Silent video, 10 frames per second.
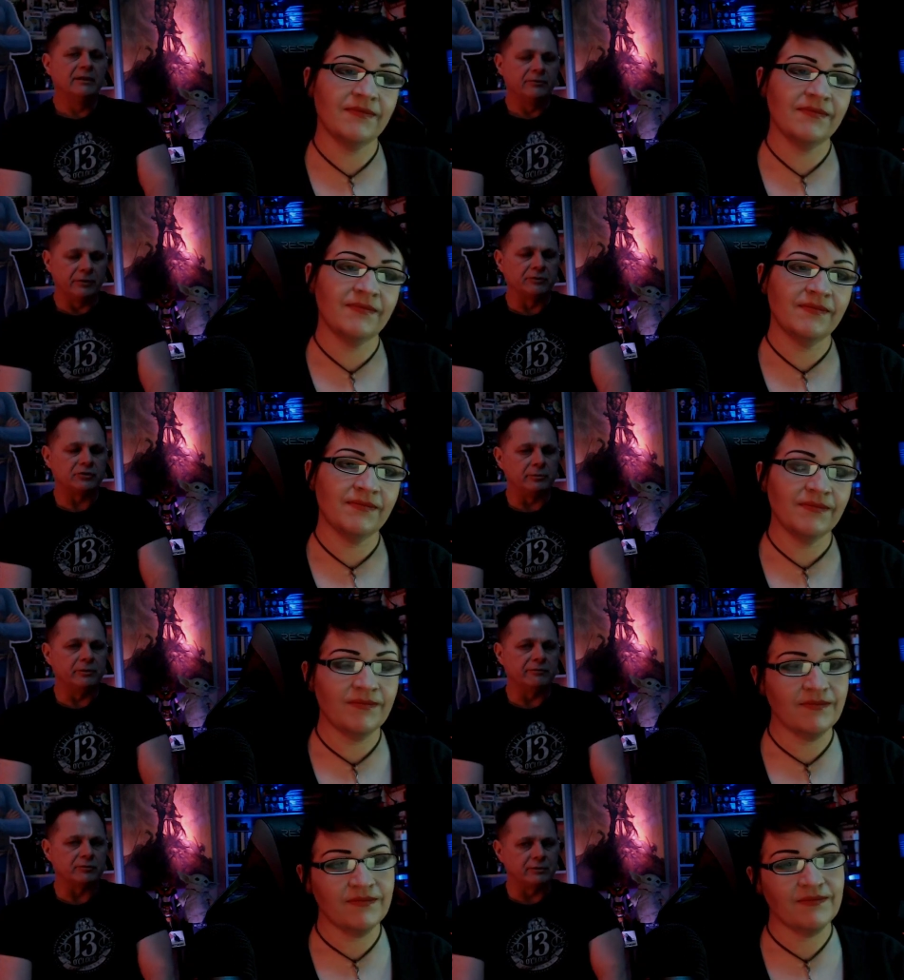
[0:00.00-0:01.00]
Speaker 1: those two
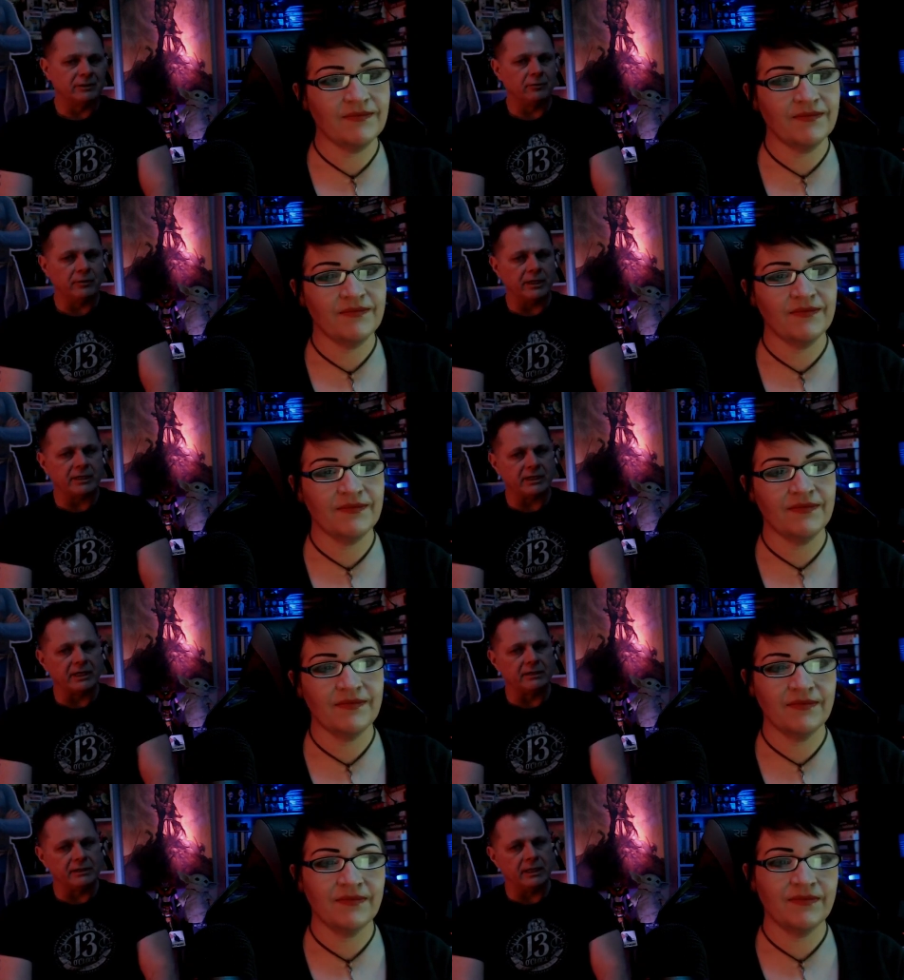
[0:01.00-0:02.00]
movies were in a way
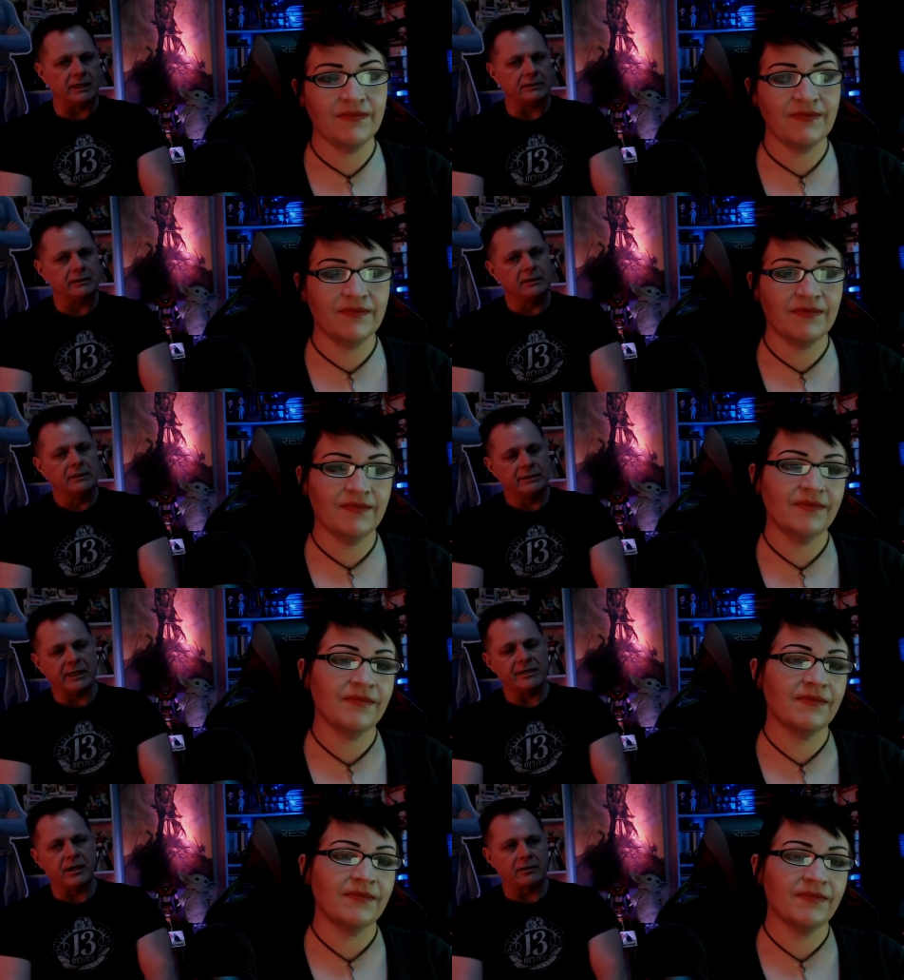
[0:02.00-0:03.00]
kind of like
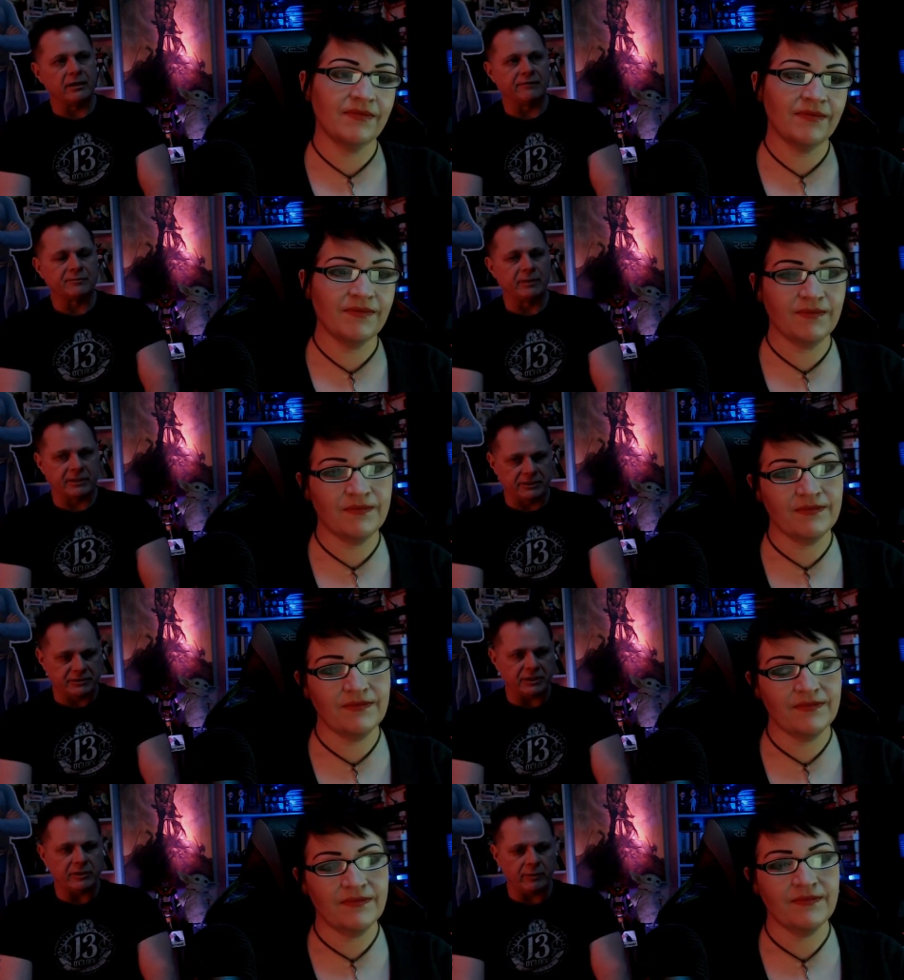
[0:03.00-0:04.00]
not knockoffs, but
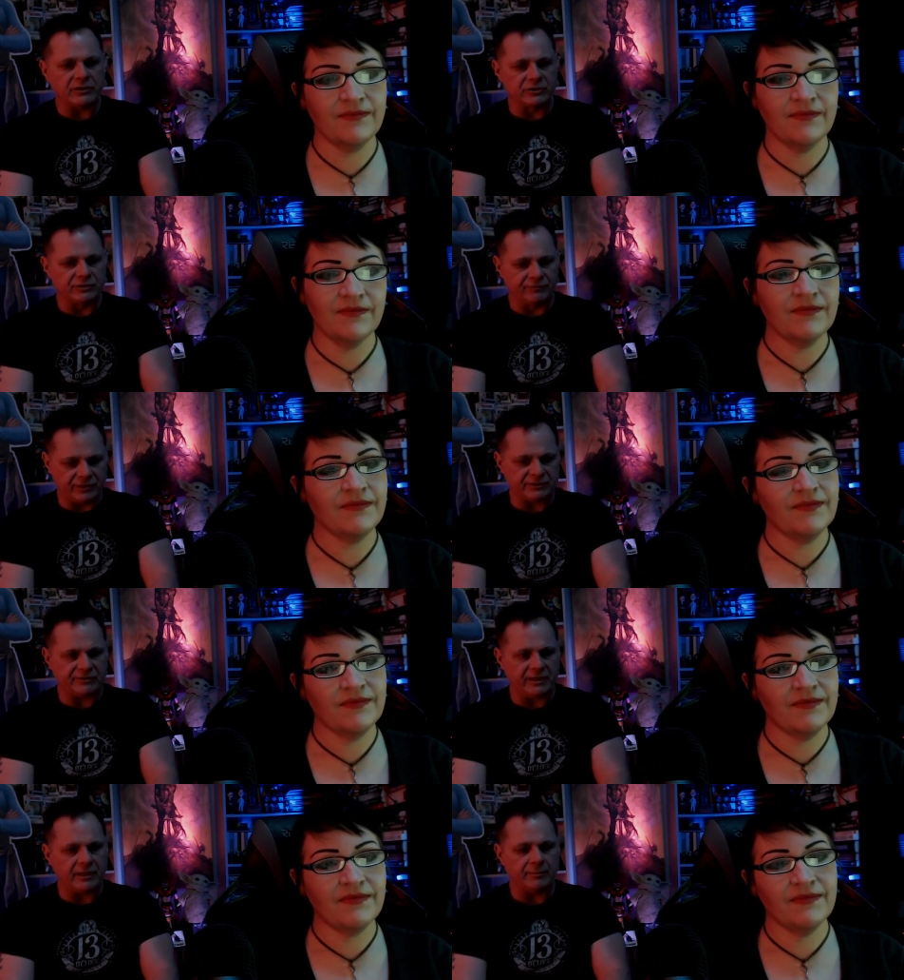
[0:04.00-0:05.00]
continuations of this
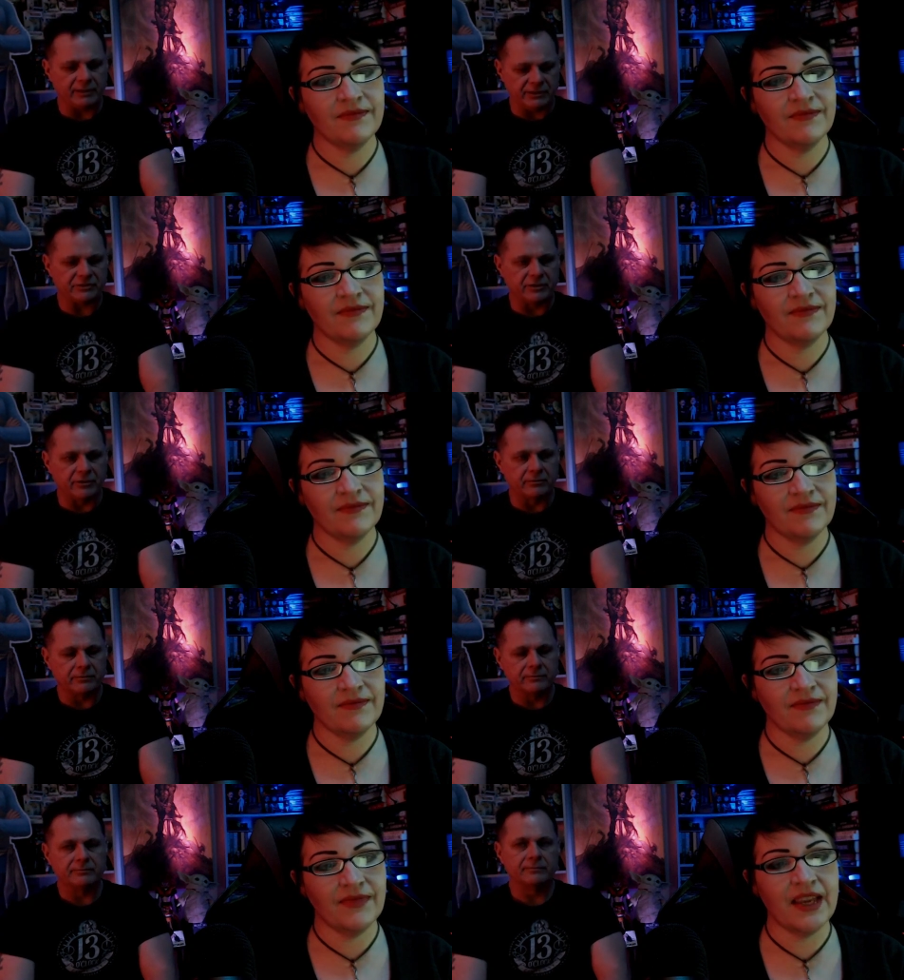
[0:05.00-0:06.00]
theme and this tone.
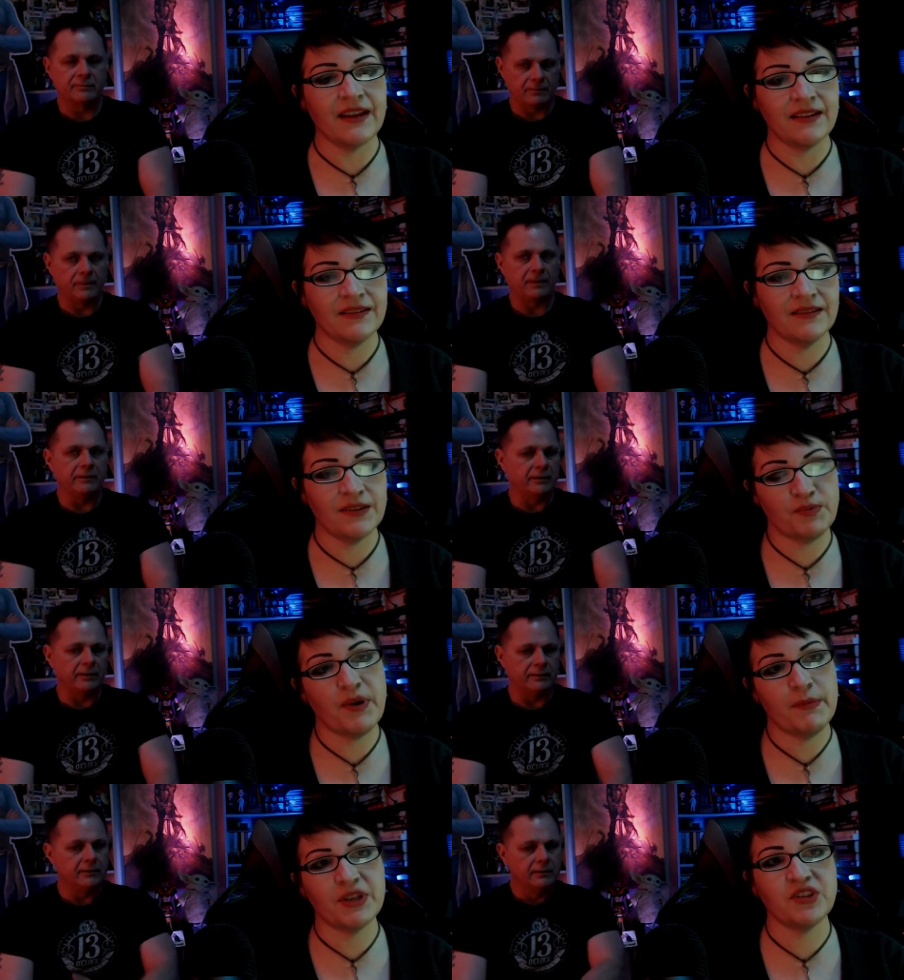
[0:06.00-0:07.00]
Speaker 2: Yeah, it's you
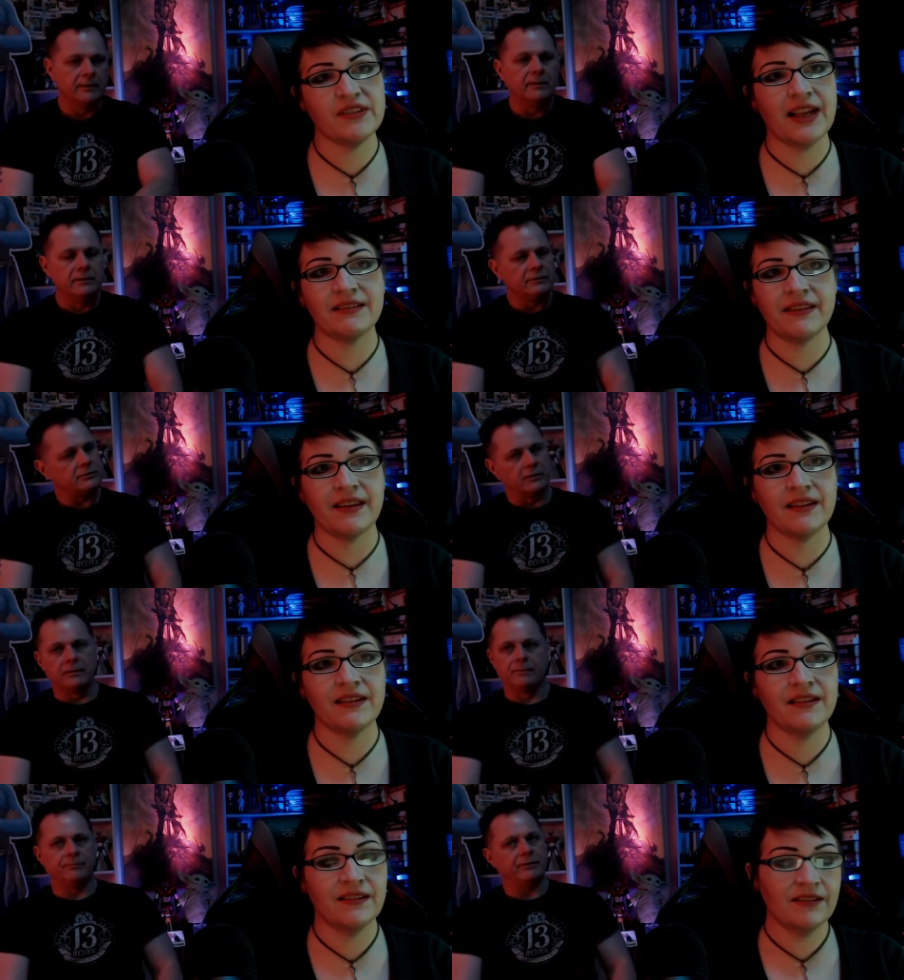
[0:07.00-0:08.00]
pretty much exactly
Speaker 1: that.
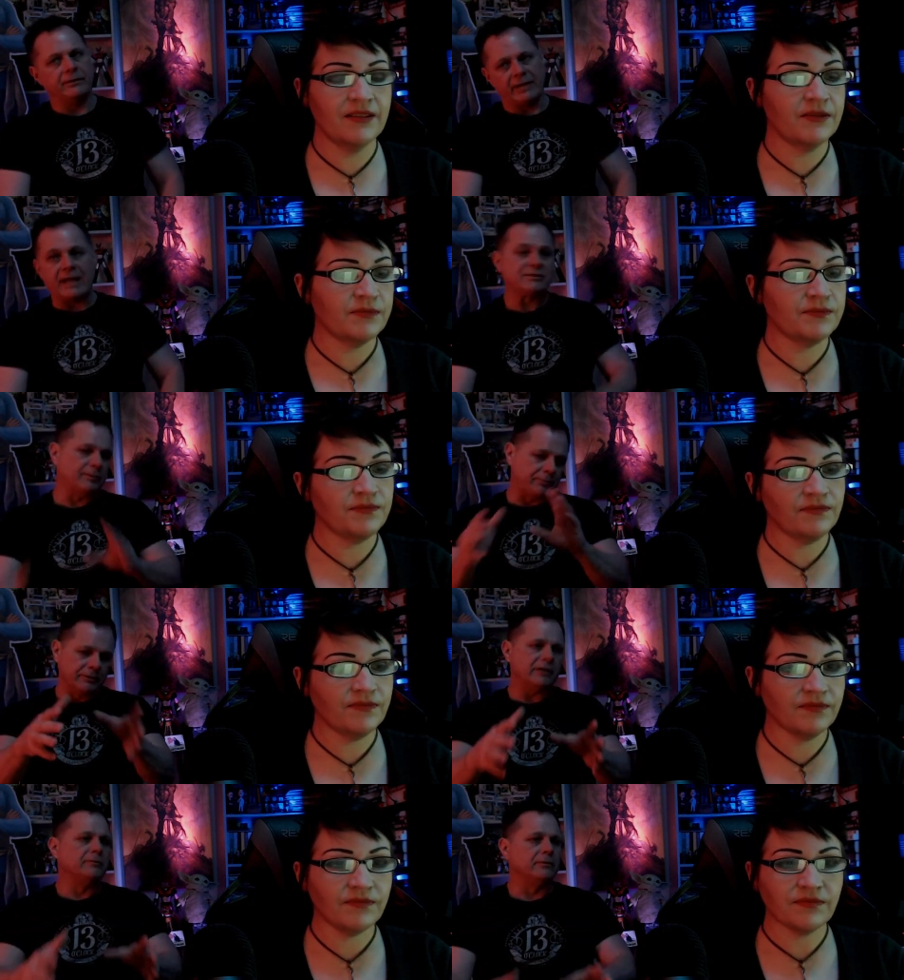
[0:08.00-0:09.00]
So that's the
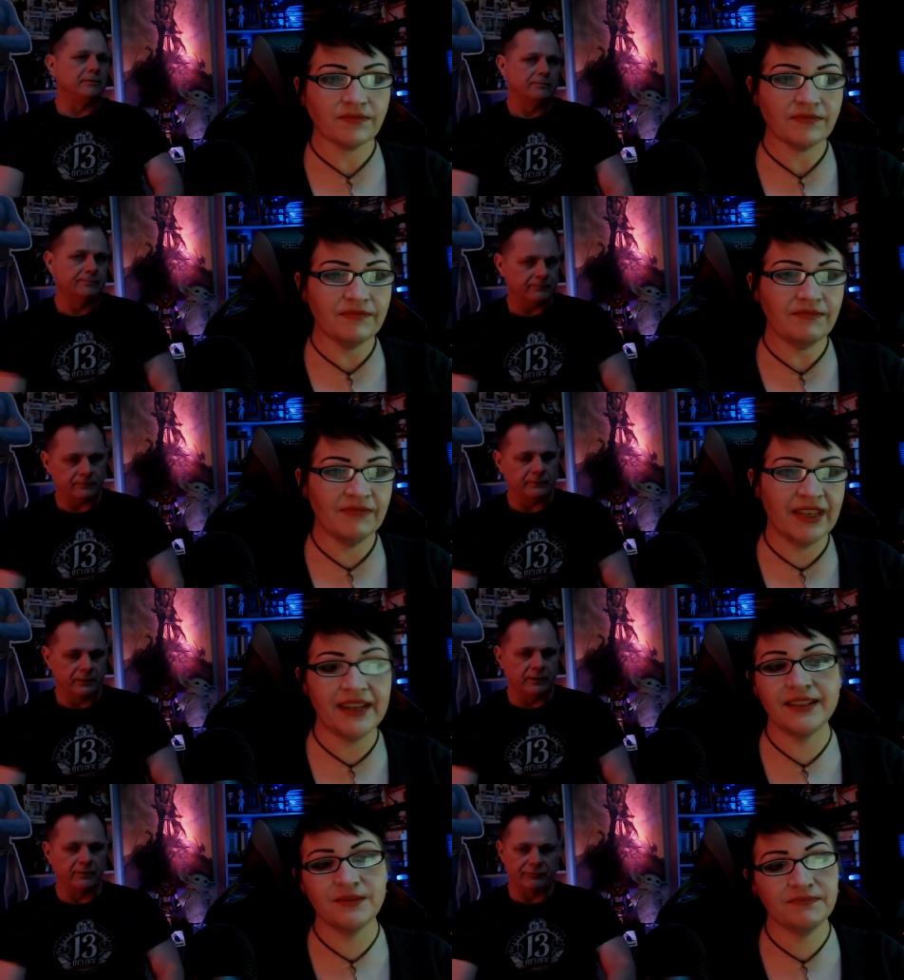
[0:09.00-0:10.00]
prequel.
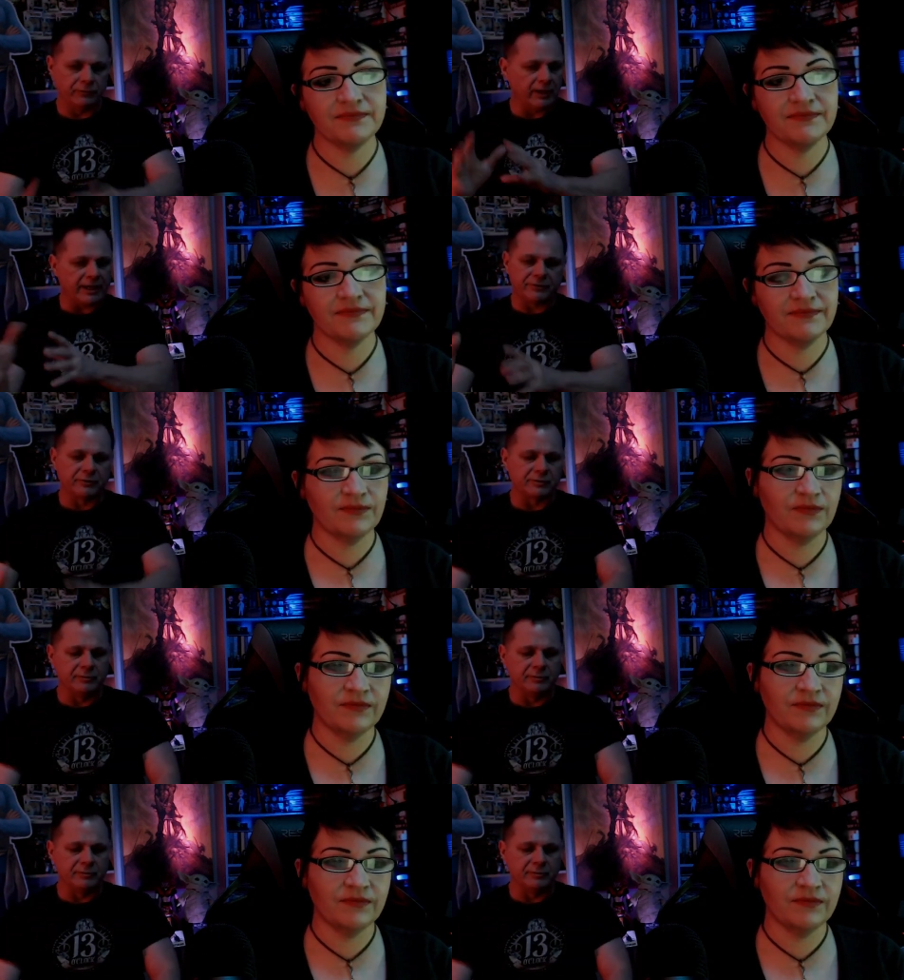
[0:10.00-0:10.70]
Yeah. You know, if you like those